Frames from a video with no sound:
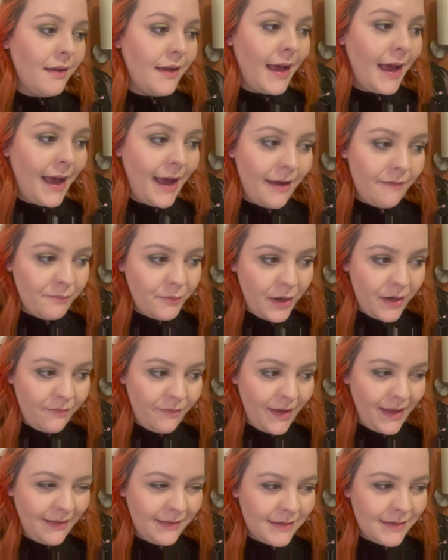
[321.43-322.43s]
I have read
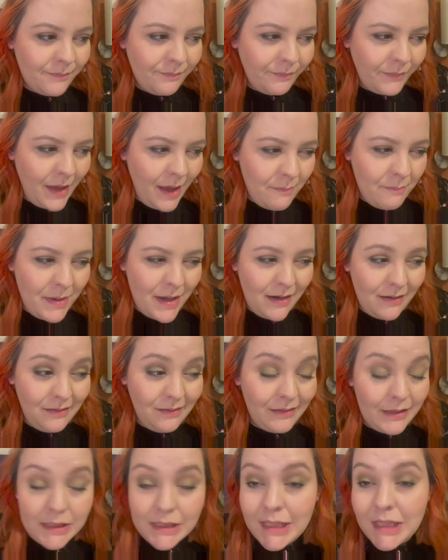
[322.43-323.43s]
things. I've been
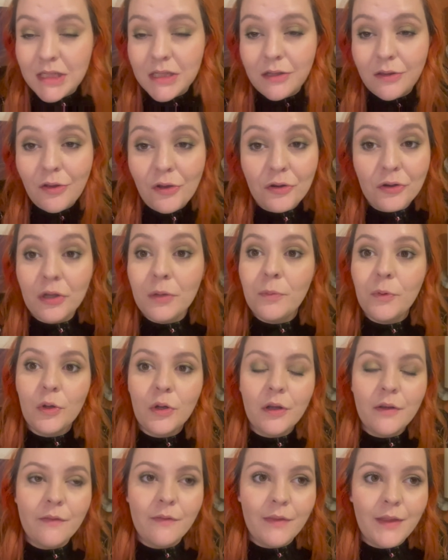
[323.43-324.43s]
listening to the
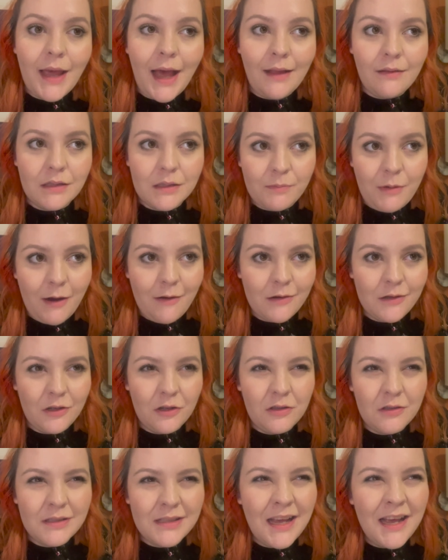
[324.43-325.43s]
audiobook of The Atlas
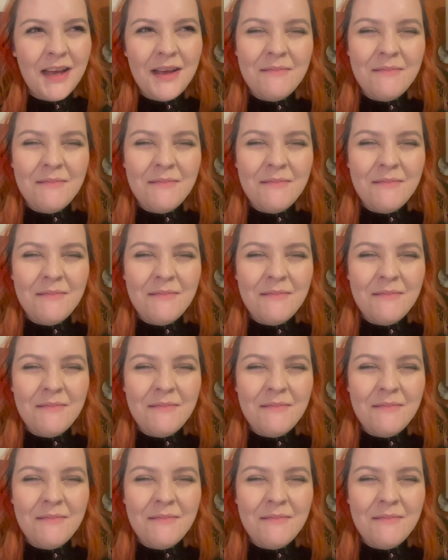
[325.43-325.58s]
Paradox.